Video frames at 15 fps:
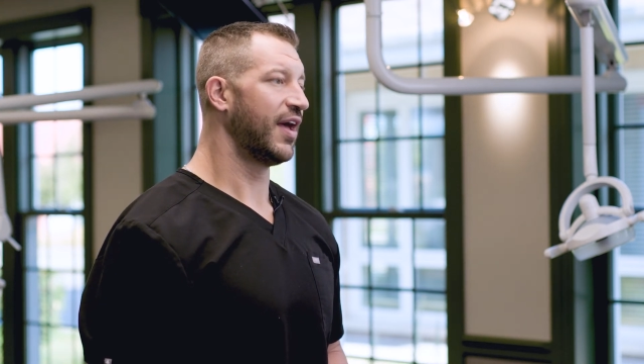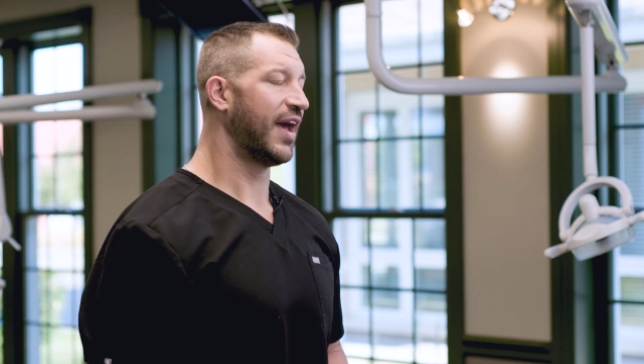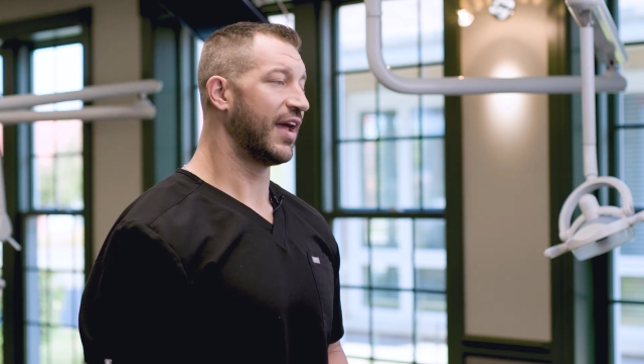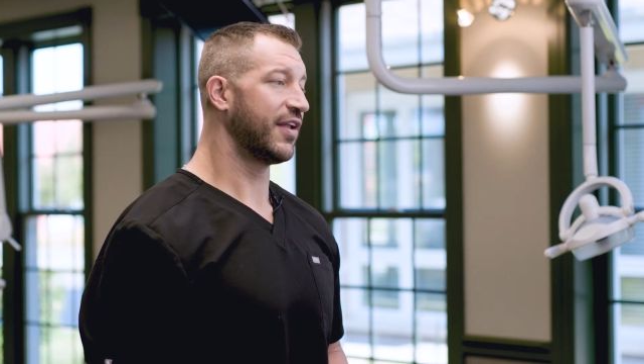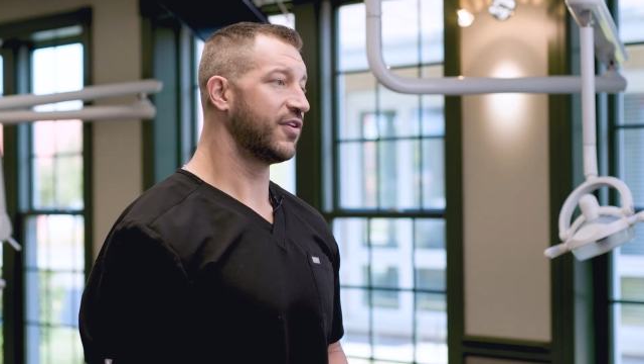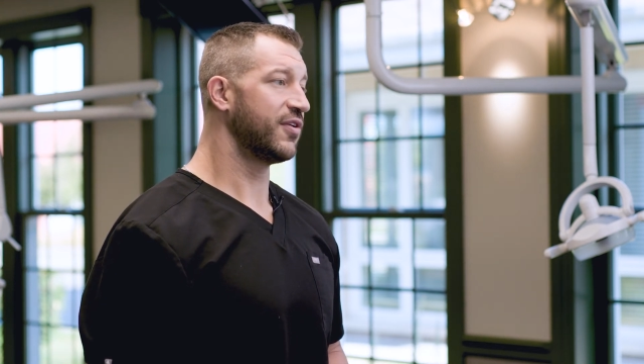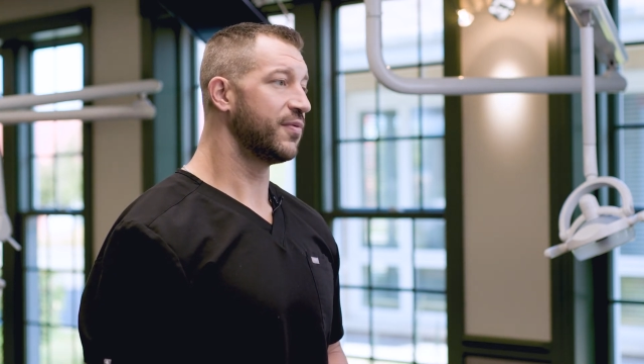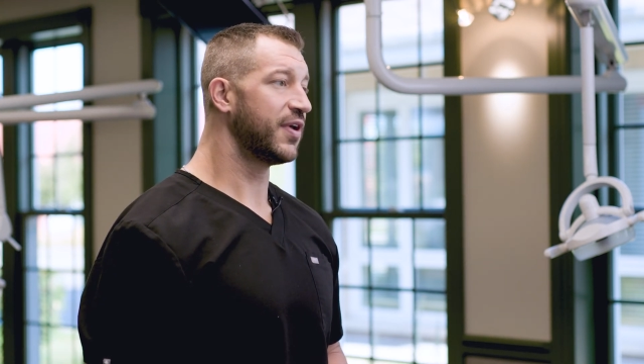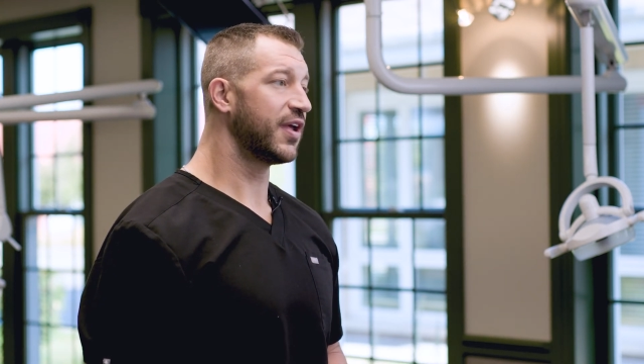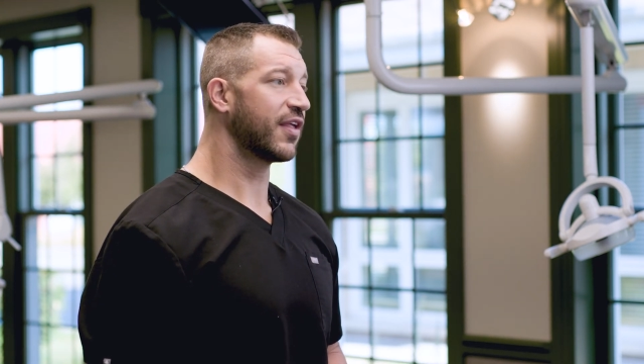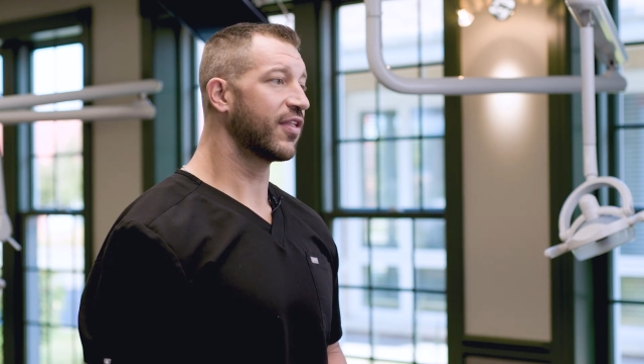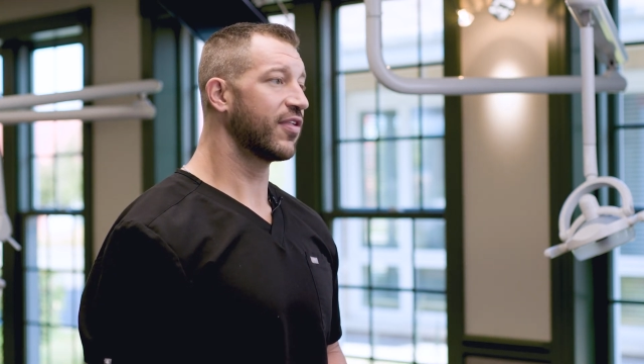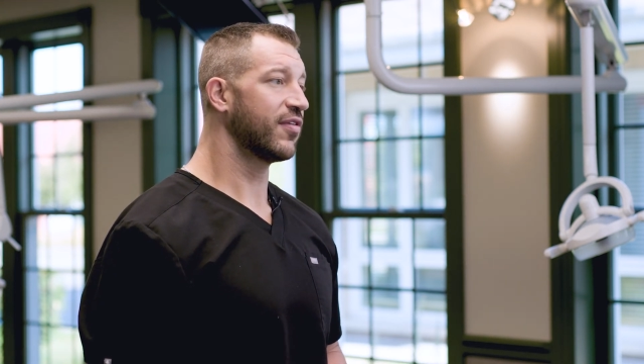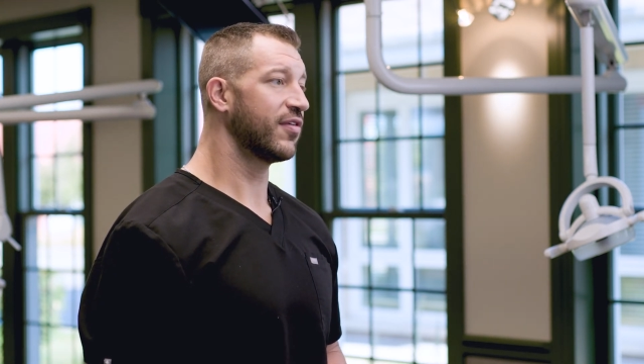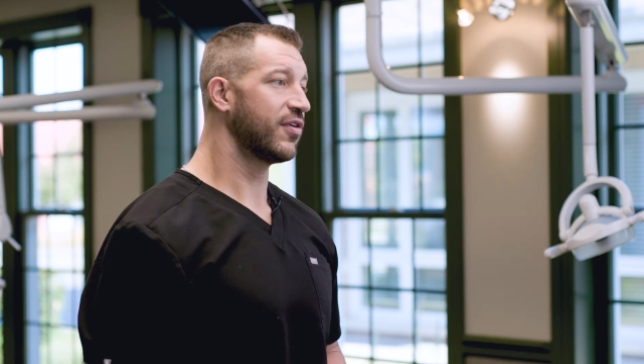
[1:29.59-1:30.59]
At 2
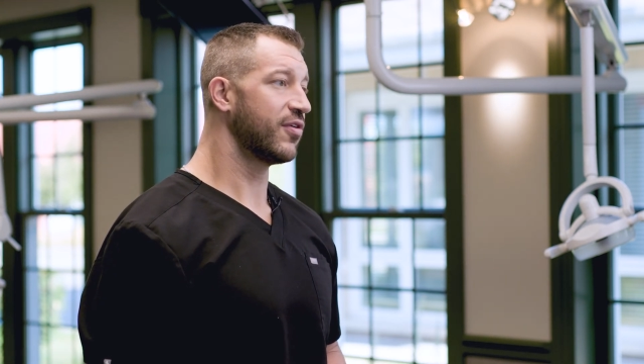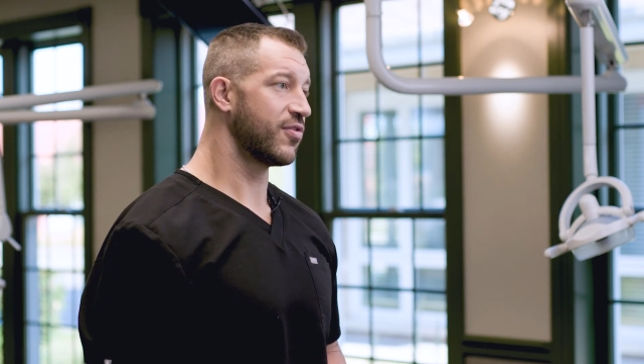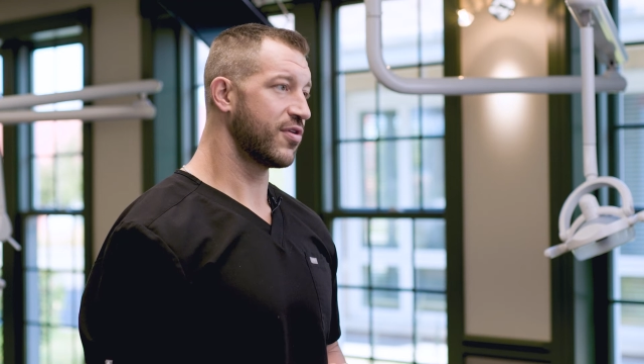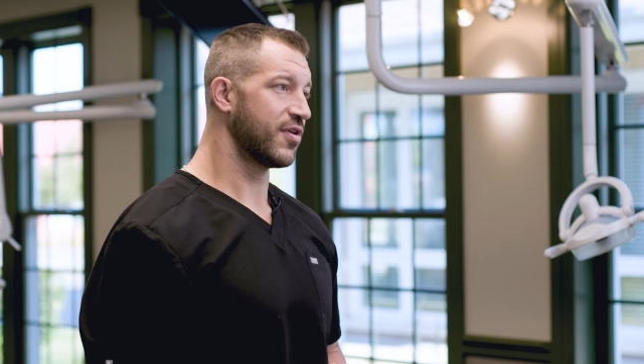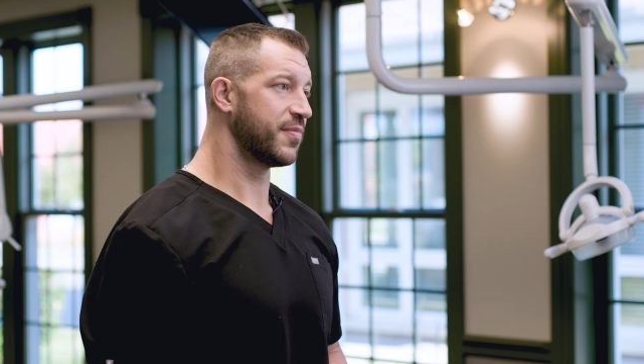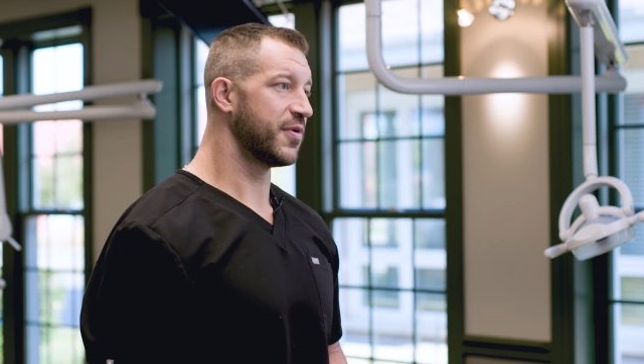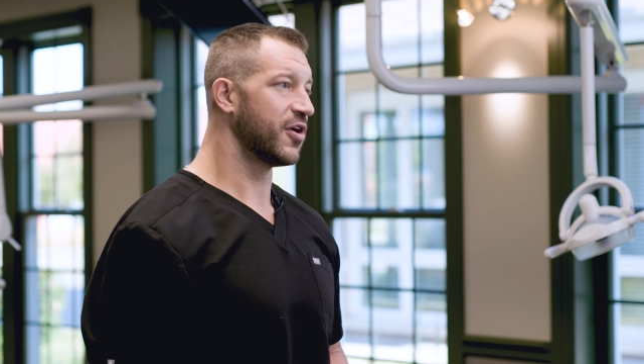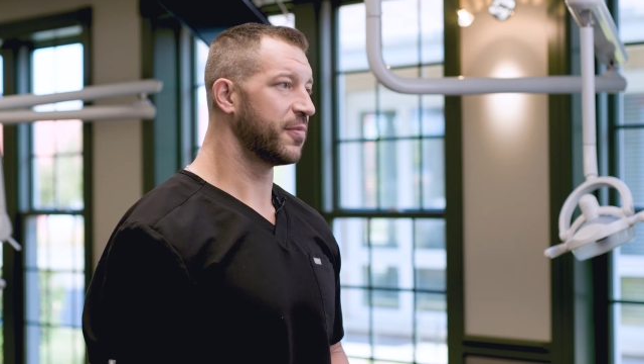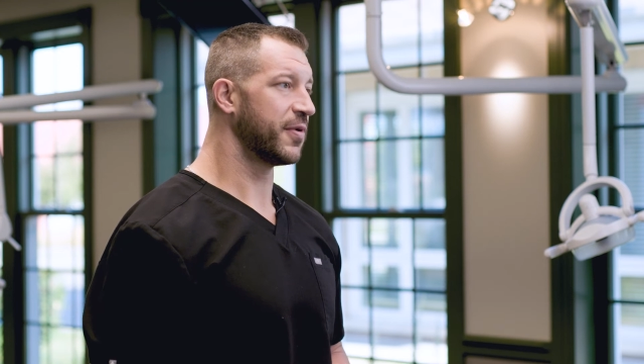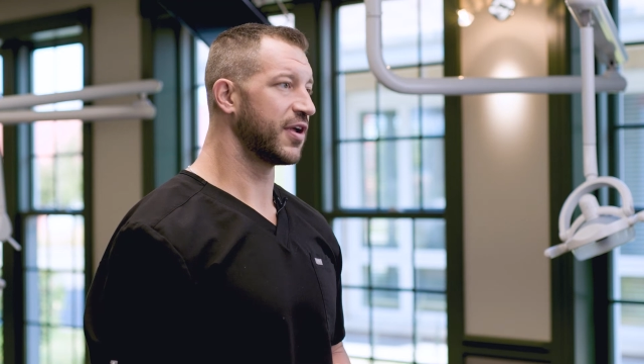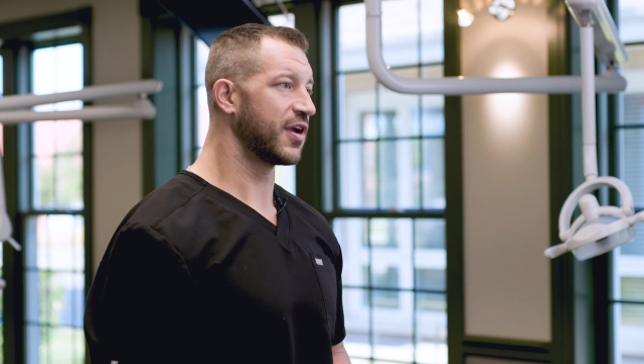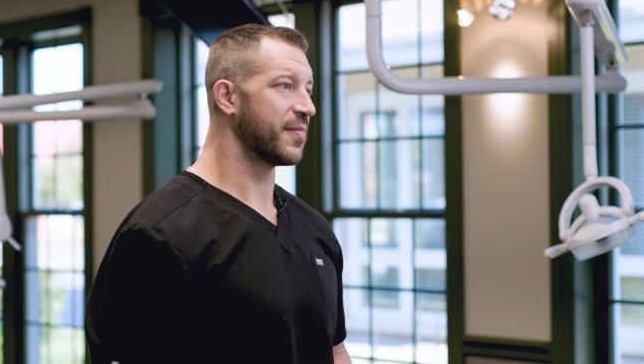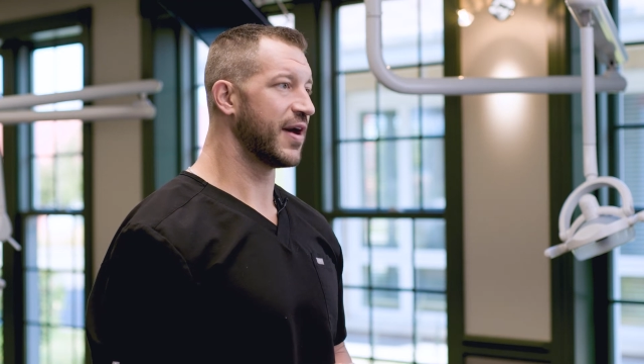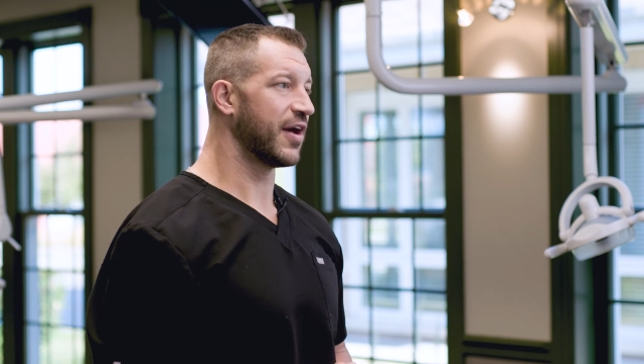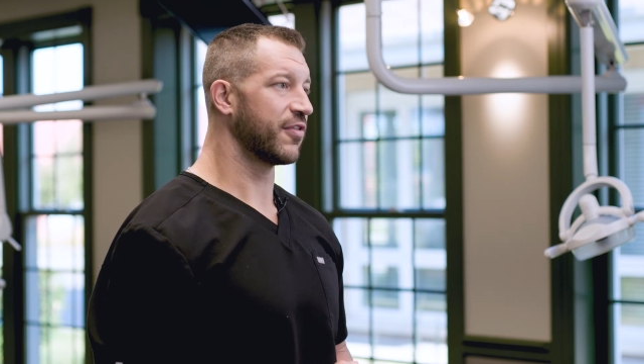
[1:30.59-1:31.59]
weeks, you should be opening
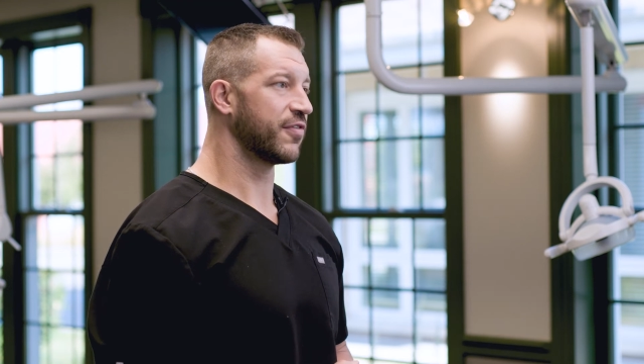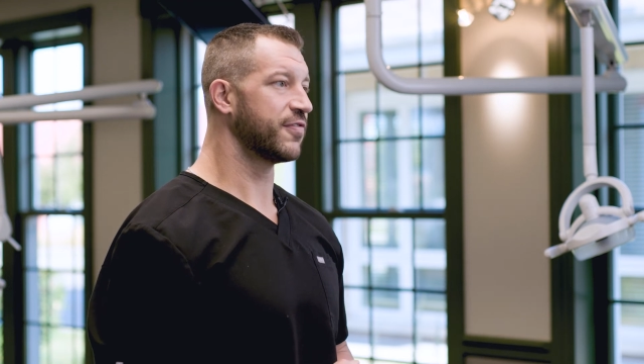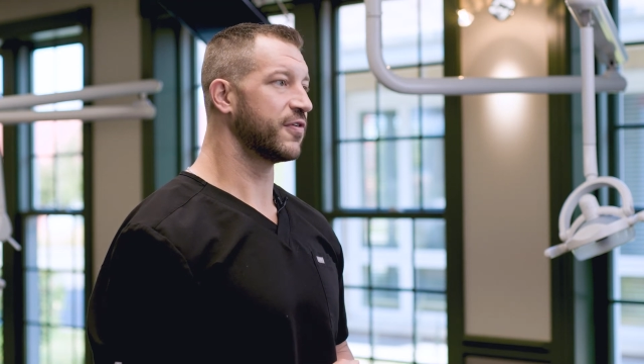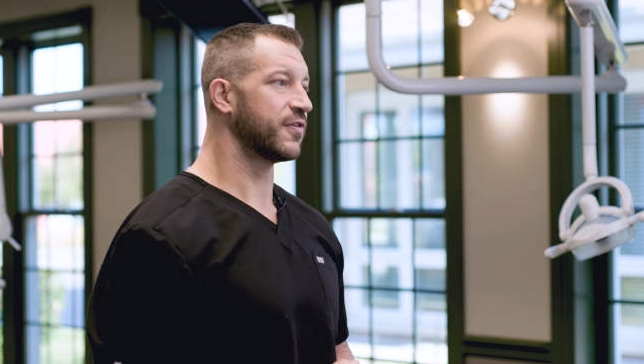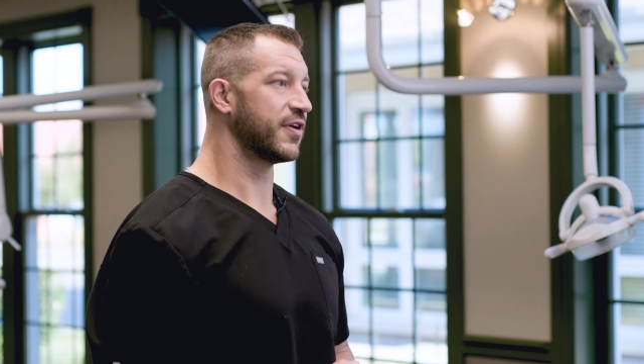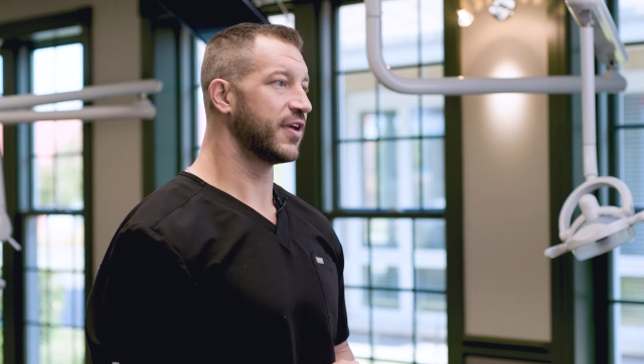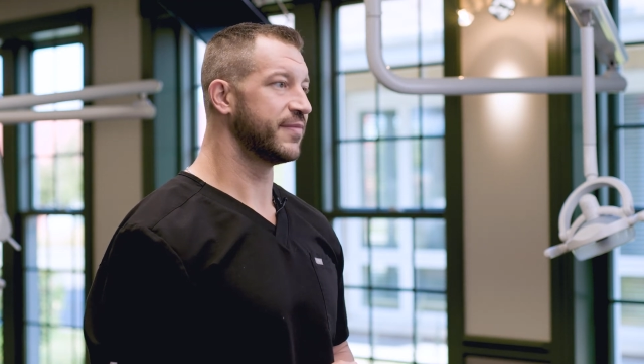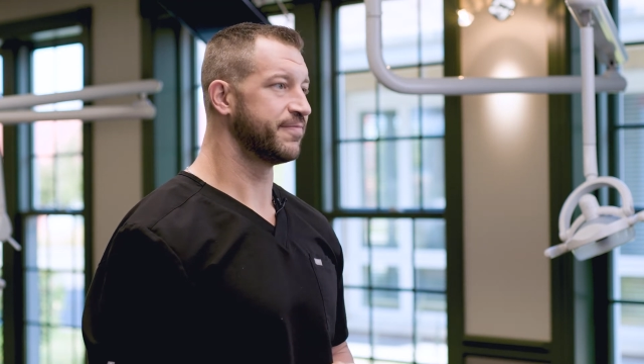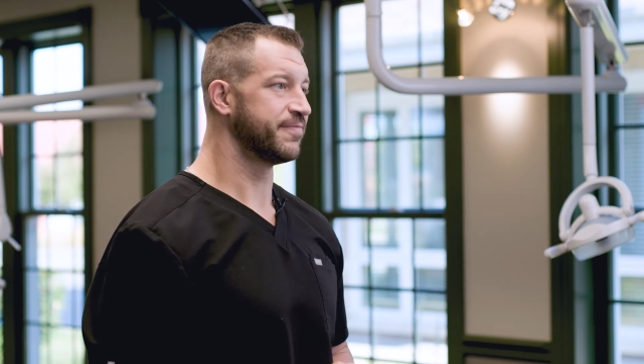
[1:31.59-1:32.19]
your mouth fully.